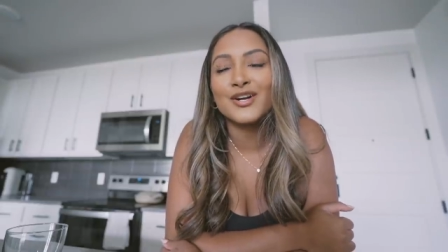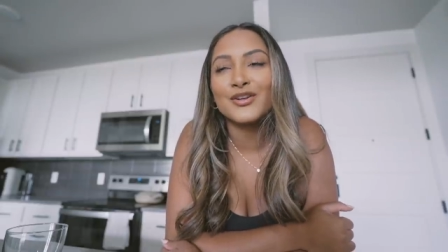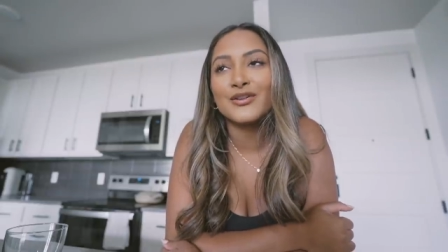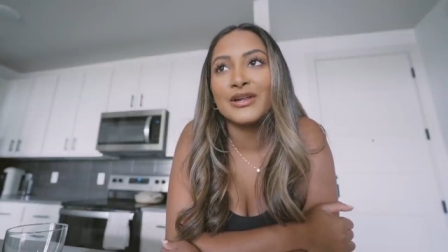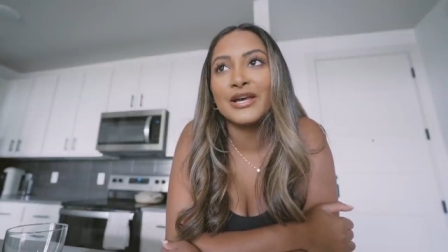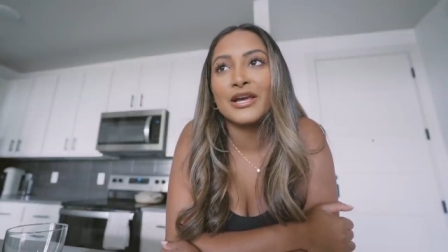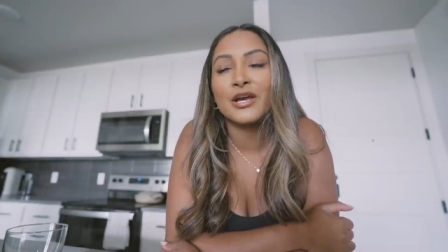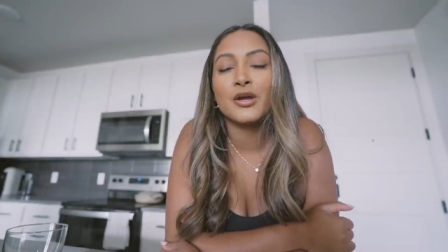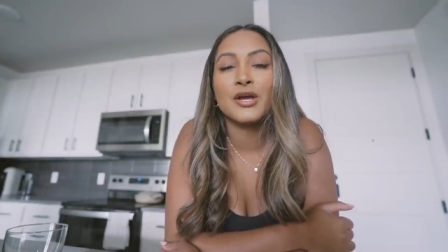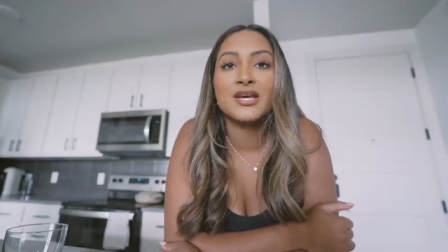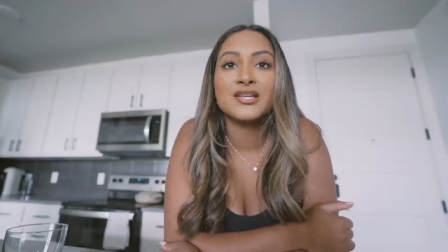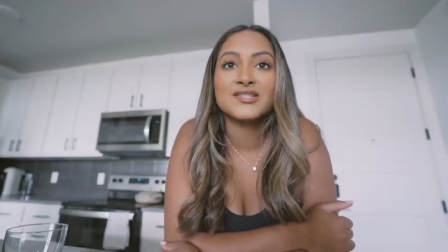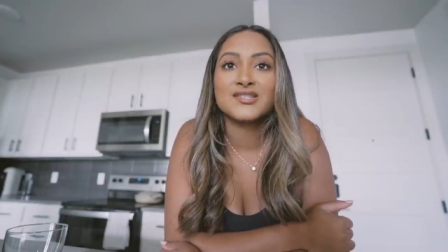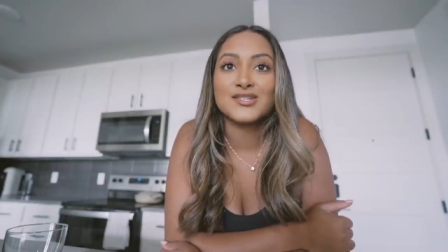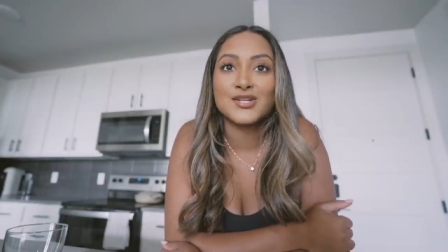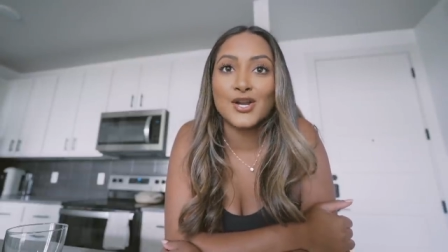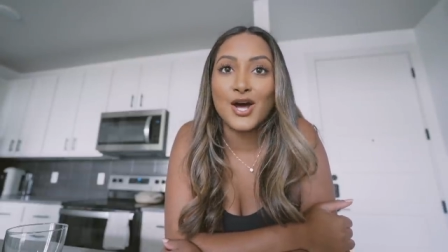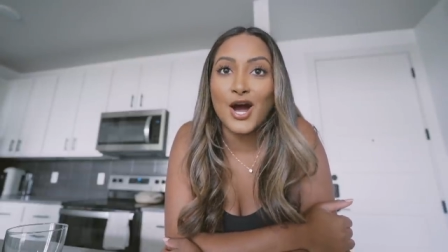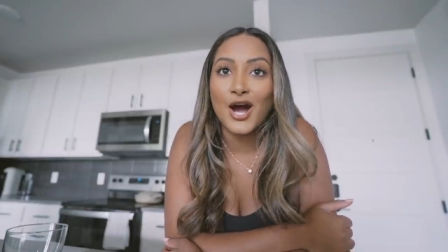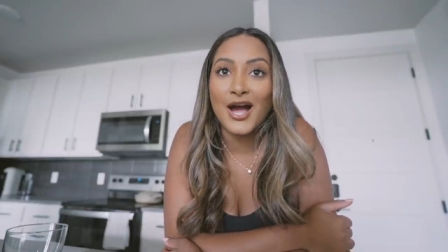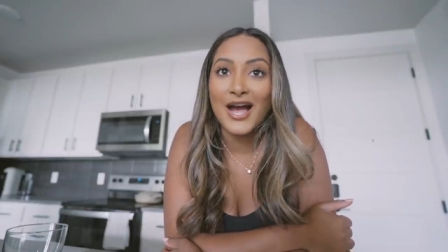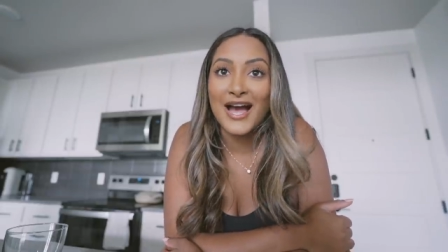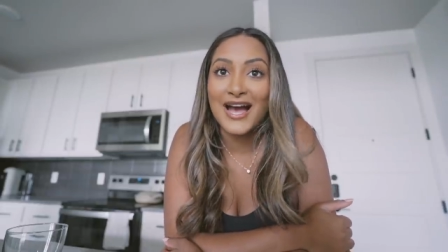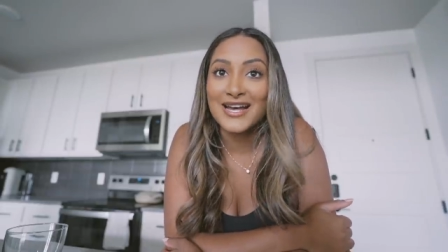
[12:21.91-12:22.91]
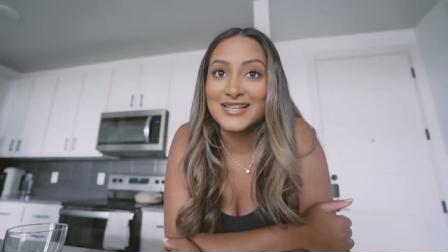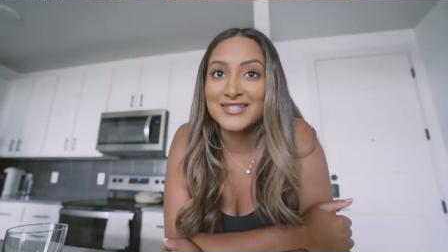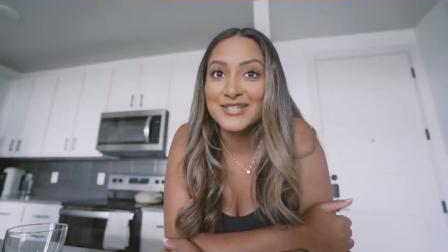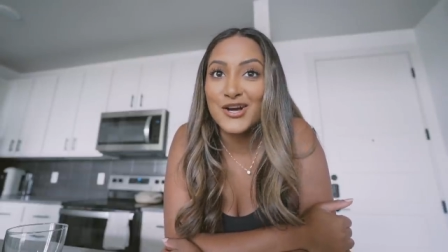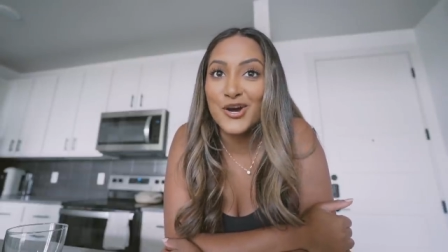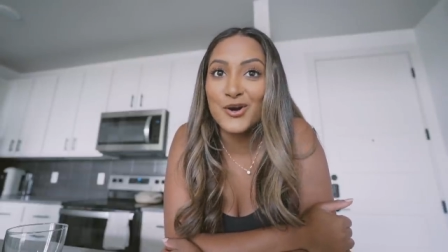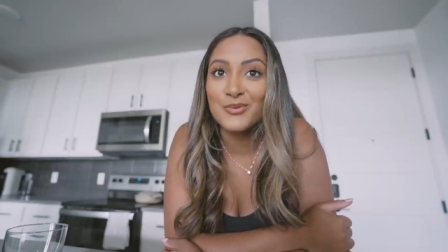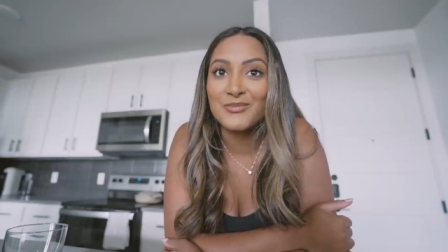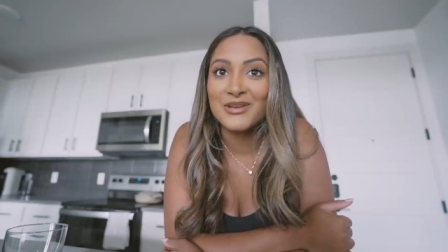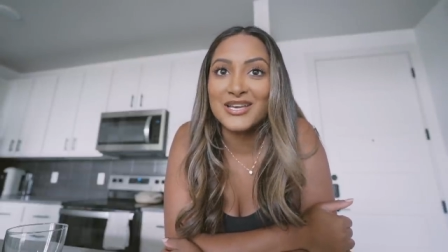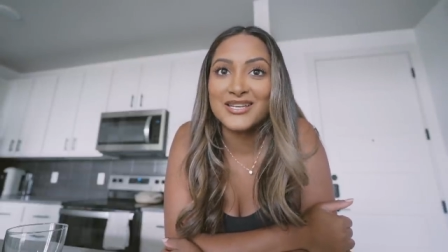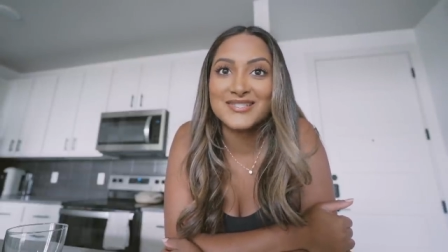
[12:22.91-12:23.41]
or like it's not as
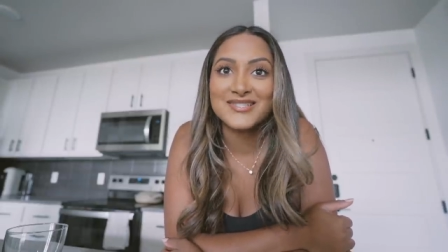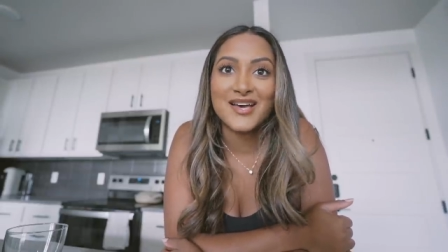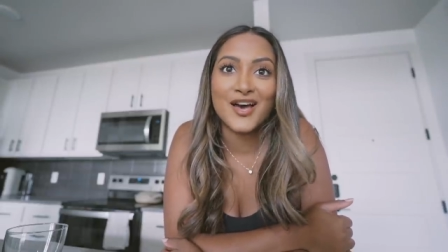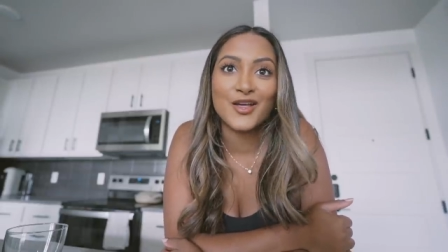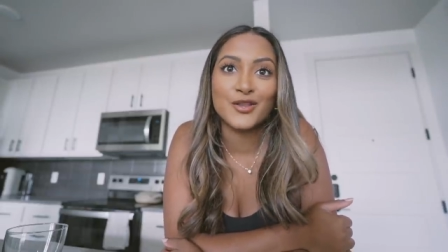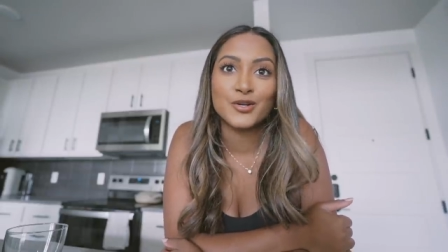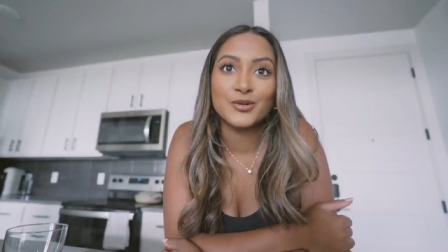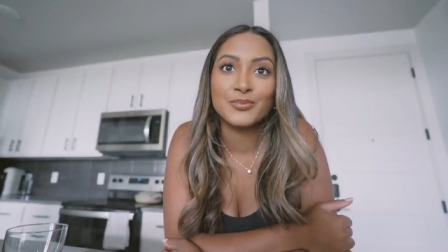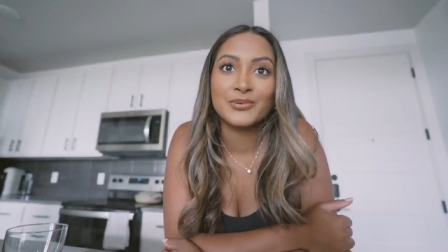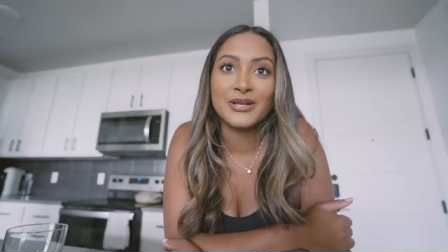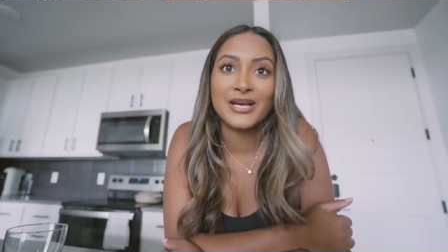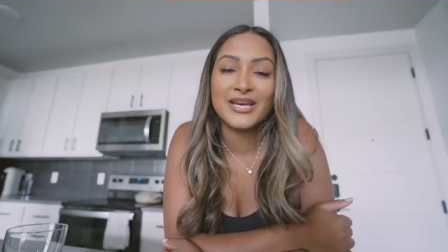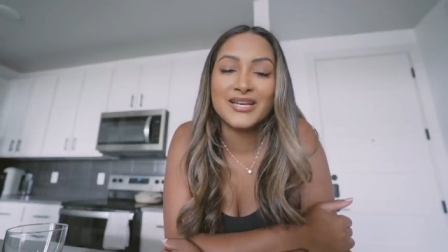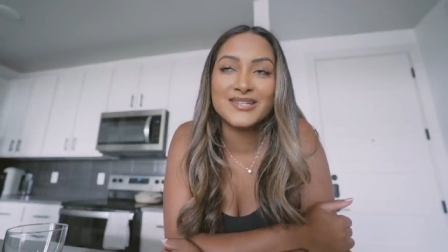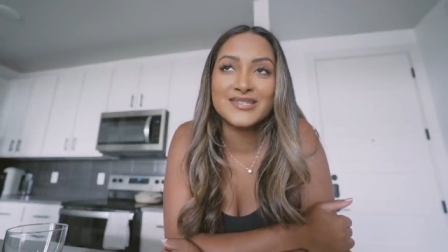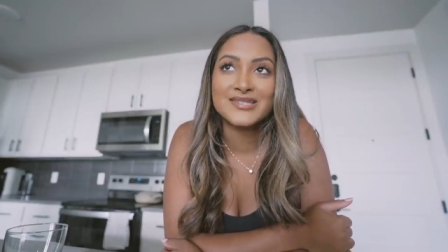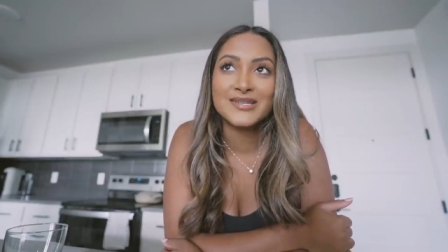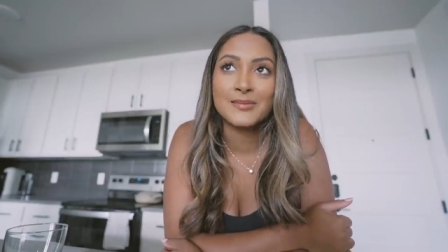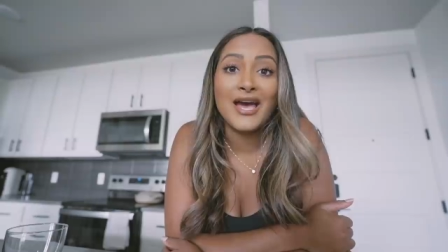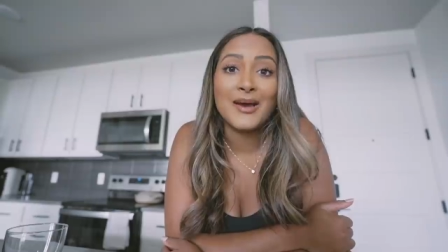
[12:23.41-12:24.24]
homey as the other place.